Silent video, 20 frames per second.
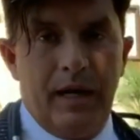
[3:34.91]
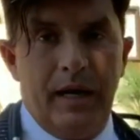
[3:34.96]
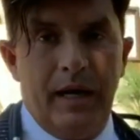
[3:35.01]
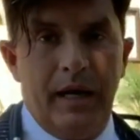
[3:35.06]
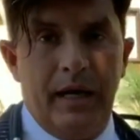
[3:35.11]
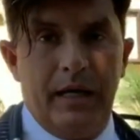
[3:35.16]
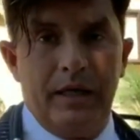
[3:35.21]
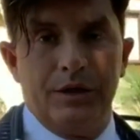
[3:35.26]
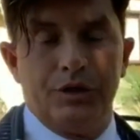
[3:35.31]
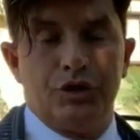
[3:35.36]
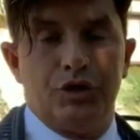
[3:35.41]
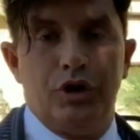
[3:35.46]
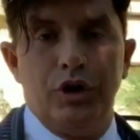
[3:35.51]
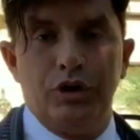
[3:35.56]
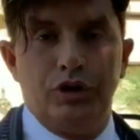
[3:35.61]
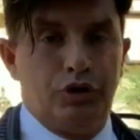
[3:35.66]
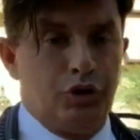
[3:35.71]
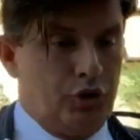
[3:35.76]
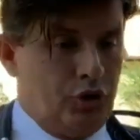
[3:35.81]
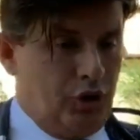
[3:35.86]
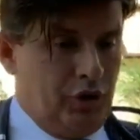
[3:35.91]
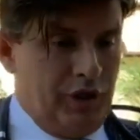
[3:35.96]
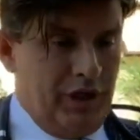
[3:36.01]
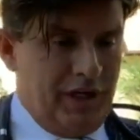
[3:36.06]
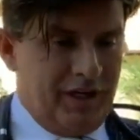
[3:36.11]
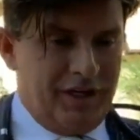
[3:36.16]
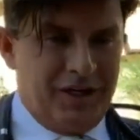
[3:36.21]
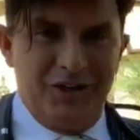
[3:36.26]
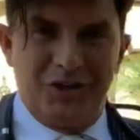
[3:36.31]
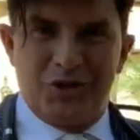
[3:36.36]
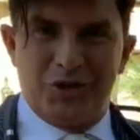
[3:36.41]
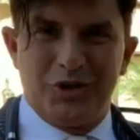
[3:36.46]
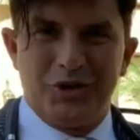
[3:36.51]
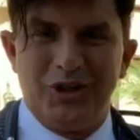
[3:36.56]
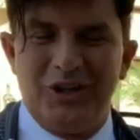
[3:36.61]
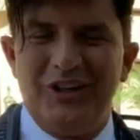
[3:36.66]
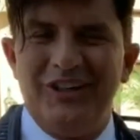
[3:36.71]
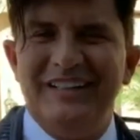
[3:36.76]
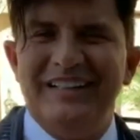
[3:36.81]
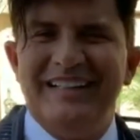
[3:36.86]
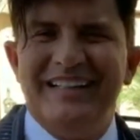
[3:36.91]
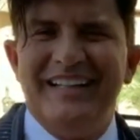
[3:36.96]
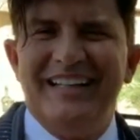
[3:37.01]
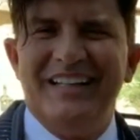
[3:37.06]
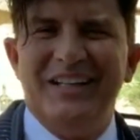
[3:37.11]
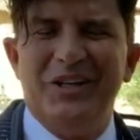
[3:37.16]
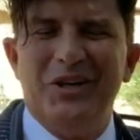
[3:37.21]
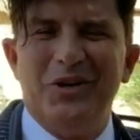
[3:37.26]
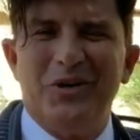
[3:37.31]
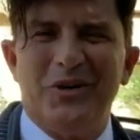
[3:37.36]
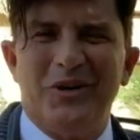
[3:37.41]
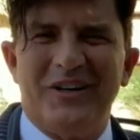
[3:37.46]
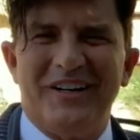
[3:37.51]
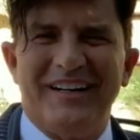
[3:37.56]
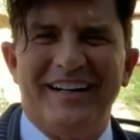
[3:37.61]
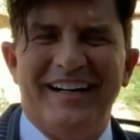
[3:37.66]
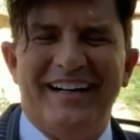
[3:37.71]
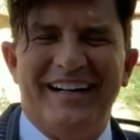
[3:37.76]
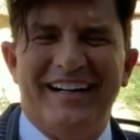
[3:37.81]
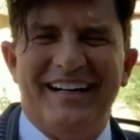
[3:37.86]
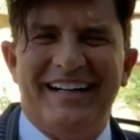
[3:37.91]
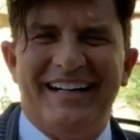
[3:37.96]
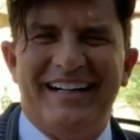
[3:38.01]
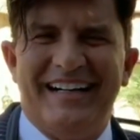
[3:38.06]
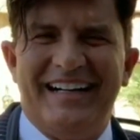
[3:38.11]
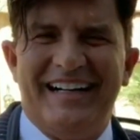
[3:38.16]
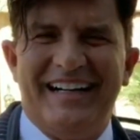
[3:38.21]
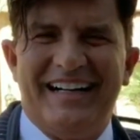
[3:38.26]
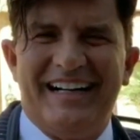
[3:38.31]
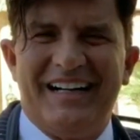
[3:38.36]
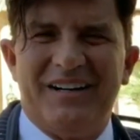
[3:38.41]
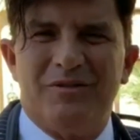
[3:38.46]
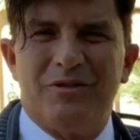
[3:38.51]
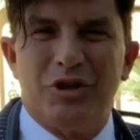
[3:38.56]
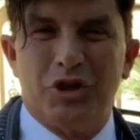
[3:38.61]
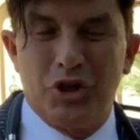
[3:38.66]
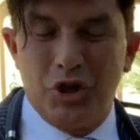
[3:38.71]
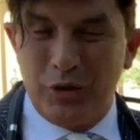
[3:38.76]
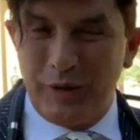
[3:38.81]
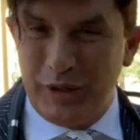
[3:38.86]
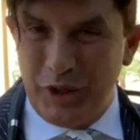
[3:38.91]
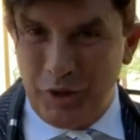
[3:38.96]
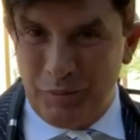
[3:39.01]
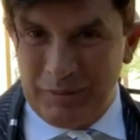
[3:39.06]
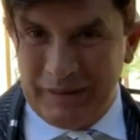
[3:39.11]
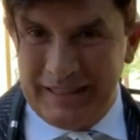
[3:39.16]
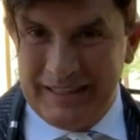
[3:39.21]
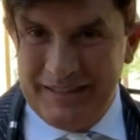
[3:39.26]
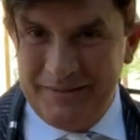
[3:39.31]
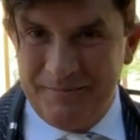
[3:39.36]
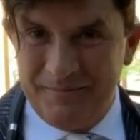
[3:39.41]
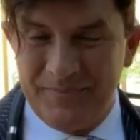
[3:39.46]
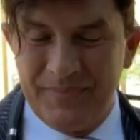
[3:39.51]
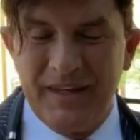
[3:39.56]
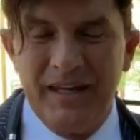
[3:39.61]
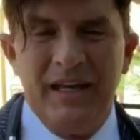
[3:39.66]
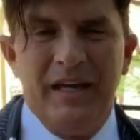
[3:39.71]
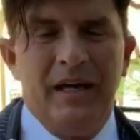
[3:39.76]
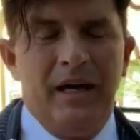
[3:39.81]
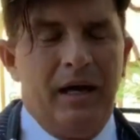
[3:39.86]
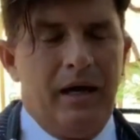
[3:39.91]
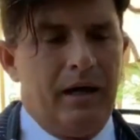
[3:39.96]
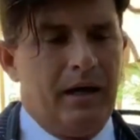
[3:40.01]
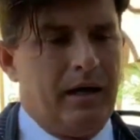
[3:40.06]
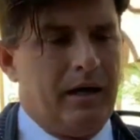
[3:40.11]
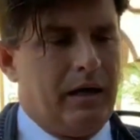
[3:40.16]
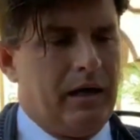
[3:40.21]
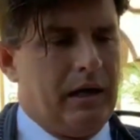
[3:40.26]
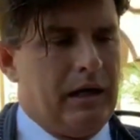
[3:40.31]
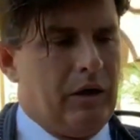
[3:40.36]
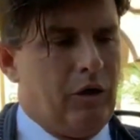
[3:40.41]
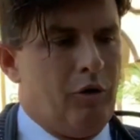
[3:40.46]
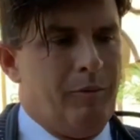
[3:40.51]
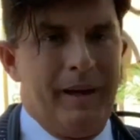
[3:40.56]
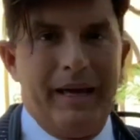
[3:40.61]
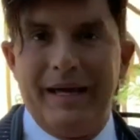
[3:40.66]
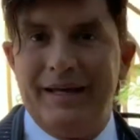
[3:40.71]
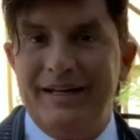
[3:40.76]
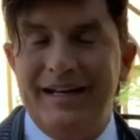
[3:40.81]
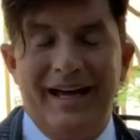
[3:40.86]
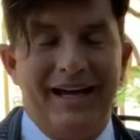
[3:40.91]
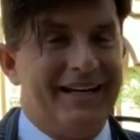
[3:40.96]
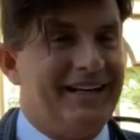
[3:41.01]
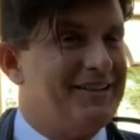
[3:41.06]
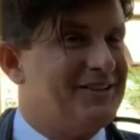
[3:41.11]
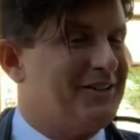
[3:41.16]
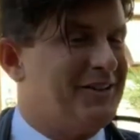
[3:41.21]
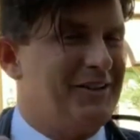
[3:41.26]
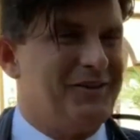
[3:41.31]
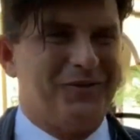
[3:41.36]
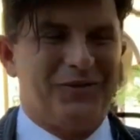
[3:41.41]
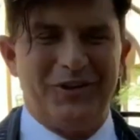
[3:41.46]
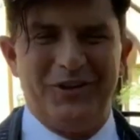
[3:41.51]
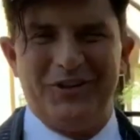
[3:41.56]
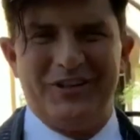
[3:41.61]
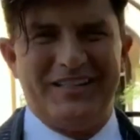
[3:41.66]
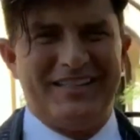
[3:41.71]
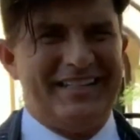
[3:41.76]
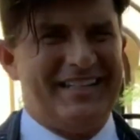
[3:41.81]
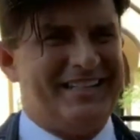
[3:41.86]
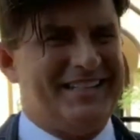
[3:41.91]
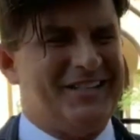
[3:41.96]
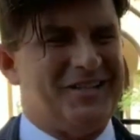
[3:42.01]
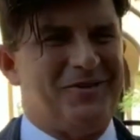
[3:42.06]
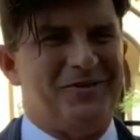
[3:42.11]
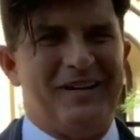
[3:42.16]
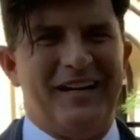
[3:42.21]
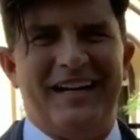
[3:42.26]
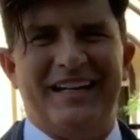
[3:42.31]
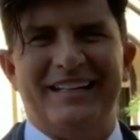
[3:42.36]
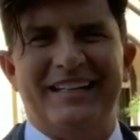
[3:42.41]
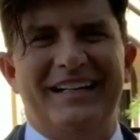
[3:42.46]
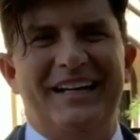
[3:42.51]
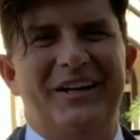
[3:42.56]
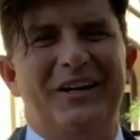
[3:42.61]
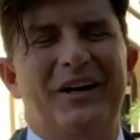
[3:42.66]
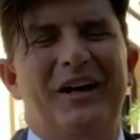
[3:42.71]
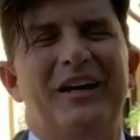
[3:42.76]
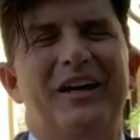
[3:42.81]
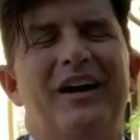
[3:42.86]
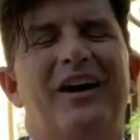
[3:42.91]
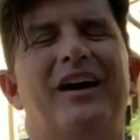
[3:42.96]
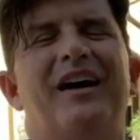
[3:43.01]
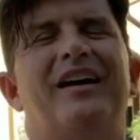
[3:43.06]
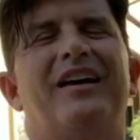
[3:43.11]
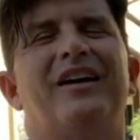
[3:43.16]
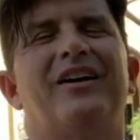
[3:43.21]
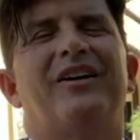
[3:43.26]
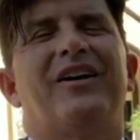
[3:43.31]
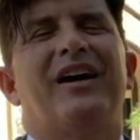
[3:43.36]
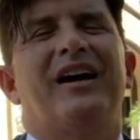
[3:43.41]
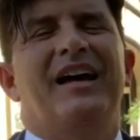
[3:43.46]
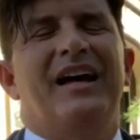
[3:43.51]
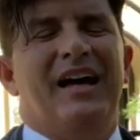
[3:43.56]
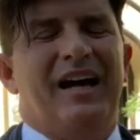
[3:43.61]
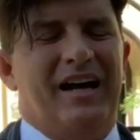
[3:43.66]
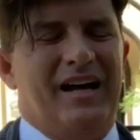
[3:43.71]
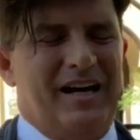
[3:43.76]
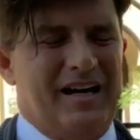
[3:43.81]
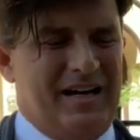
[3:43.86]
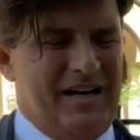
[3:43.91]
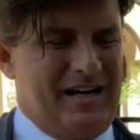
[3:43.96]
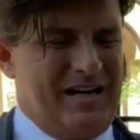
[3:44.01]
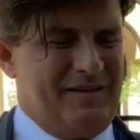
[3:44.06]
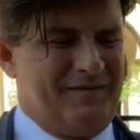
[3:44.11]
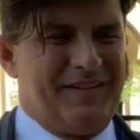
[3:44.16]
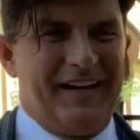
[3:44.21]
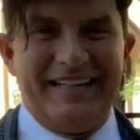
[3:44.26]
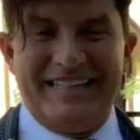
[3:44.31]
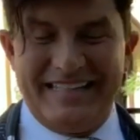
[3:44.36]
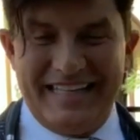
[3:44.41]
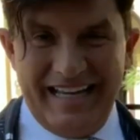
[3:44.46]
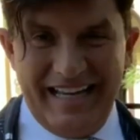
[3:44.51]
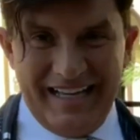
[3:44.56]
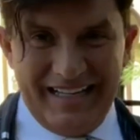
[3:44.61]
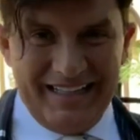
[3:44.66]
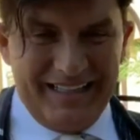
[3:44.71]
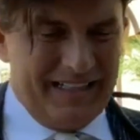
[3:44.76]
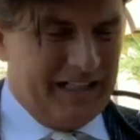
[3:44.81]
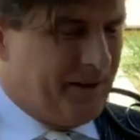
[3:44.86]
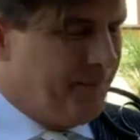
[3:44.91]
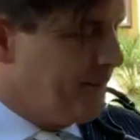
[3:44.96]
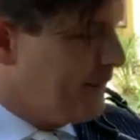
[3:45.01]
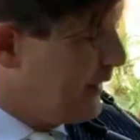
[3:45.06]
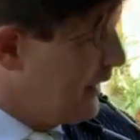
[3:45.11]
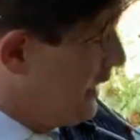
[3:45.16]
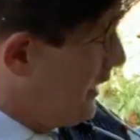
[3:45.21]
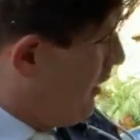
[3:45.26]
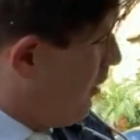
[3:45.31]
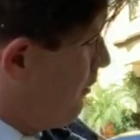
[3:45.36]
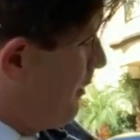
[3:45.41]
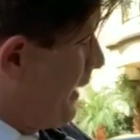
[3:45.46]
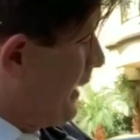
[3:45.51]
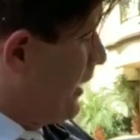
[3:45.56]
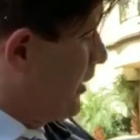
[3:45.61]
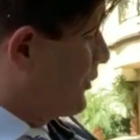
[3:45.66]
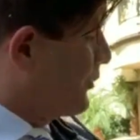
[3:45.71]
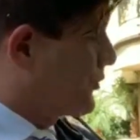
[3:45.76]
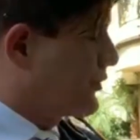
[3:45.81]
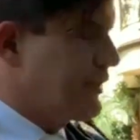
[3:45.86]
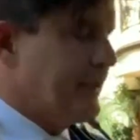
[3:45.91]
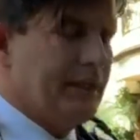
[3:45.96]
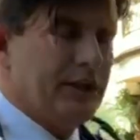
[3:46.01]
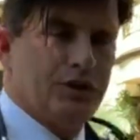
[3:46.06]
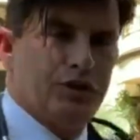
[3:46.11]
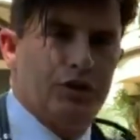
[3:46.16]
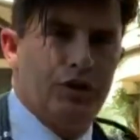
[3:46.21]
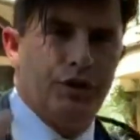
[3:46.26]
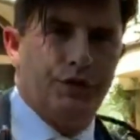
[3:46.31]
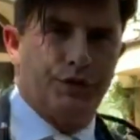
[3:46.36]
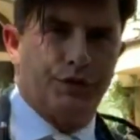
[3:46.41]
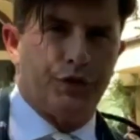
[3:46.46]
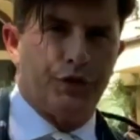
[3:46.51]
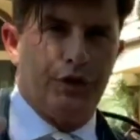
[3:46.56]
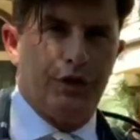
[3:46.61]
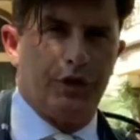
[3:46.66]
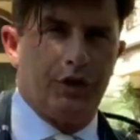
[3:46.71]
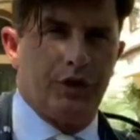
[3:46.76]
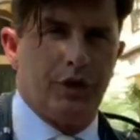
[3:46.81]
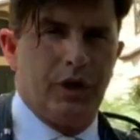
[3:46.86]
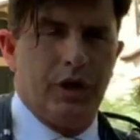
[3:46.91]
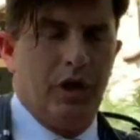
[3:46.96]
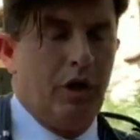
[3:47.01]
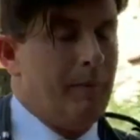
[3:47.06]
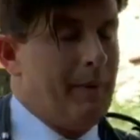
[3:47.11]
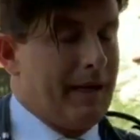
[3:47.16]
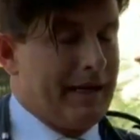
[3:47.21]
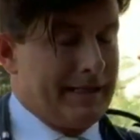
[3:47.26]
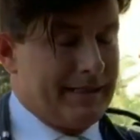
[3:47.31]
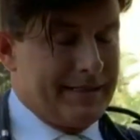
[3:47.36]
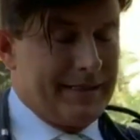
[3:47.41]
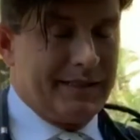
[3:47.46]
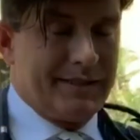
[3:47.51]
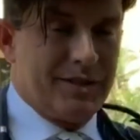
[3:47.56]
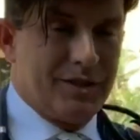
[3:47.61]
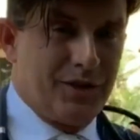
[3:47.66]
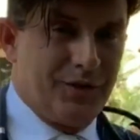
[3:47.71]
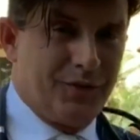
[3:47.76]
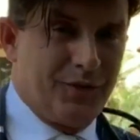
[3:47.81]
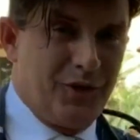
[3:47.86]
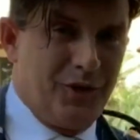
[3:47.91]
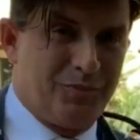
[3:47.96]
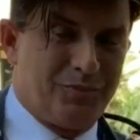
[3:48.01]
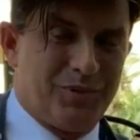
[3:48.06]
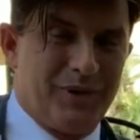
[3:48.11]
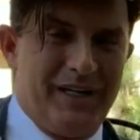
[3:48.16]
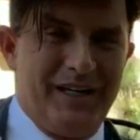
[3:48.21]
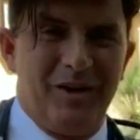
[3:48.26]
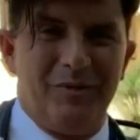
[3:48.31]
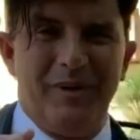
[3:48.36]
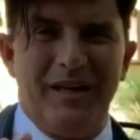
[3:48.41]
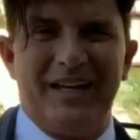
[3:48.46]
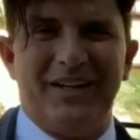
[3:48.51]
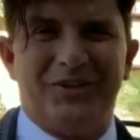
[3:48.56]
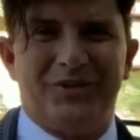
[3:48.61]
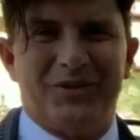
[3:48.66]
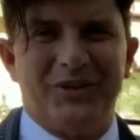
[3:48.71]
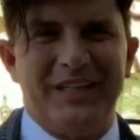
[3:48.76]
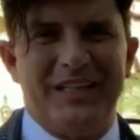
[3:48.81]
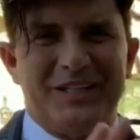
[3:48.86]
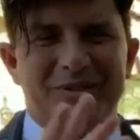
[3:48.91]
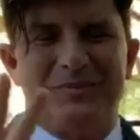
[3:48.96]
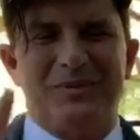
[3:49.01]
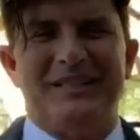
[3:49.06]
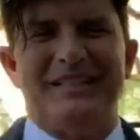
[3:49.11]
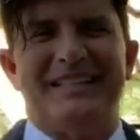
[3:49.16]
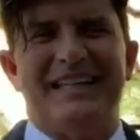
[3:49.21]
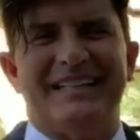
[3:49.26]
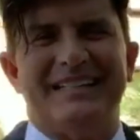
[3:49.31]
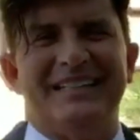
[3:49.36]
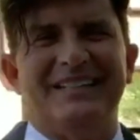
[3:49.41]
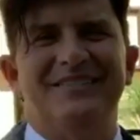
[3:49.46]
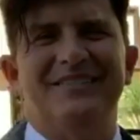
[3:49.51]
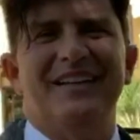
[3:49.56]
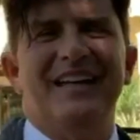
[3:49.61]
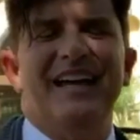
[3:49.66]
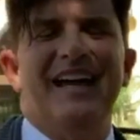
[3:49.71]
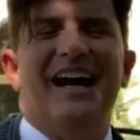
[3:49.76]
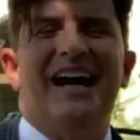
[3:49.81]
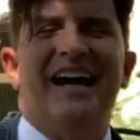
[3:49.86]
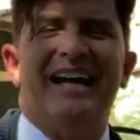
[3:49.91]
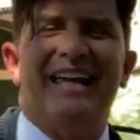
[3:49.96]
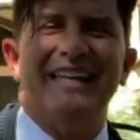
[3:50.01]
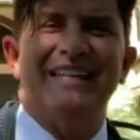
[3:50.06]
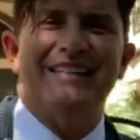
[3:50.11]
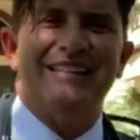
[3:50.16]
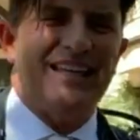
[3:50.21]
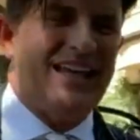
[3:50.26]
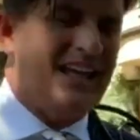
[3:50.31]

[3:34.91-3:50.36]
is good to control your sugar in your blood. Omega-9 is good for your sensuality, your vitality. Omega-3 is good for your, omega-6 is good for your brain. Omega-3 is protective against